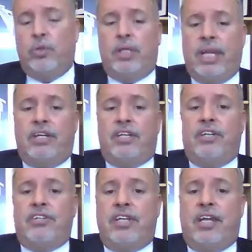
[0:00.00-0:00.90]
you can't
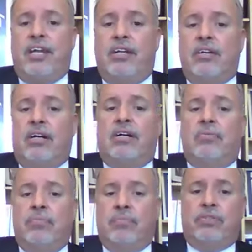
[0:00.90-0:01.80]
just say
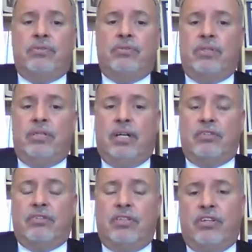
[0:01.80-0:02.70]
to
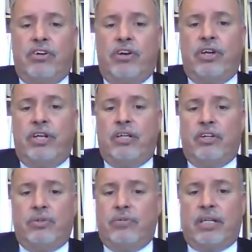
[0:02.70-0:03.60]
the attorney,
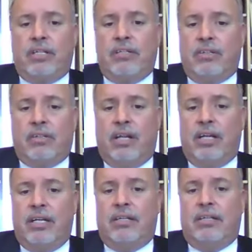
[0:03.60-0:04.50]
are you directing your
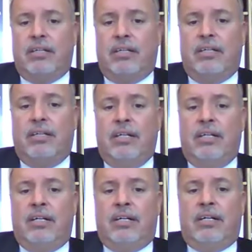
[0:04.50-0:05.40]
client
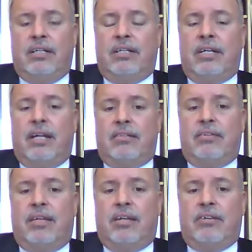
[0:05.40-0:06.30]

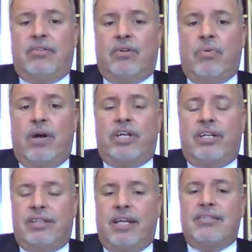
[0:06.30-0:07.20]
not to answer the
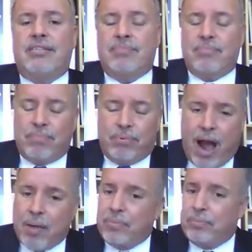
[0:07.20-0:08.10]
question? That's
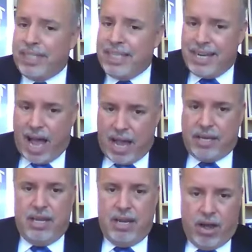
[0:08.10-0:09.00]
probably
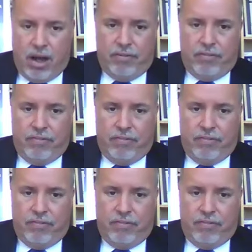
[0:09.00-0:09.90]
not enough
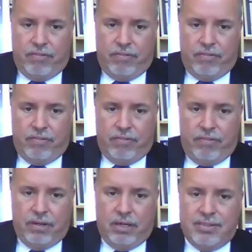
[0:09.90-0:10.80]
to
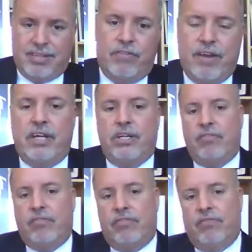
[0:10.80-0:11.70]
set your
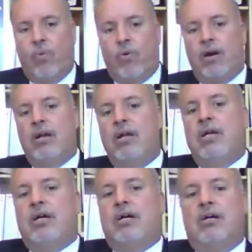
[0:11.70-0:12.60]
foundation for
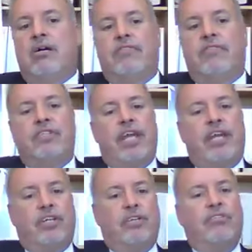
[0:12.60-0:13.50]

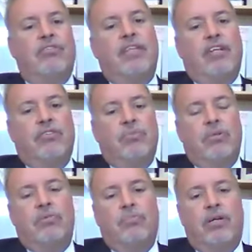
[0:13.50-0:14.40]
sanctions, if that's
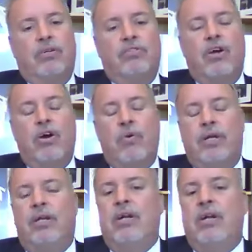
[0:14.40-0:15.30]
where it's
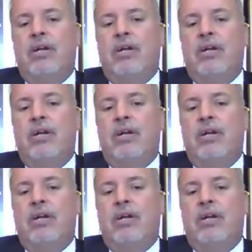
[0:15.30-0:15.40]
going.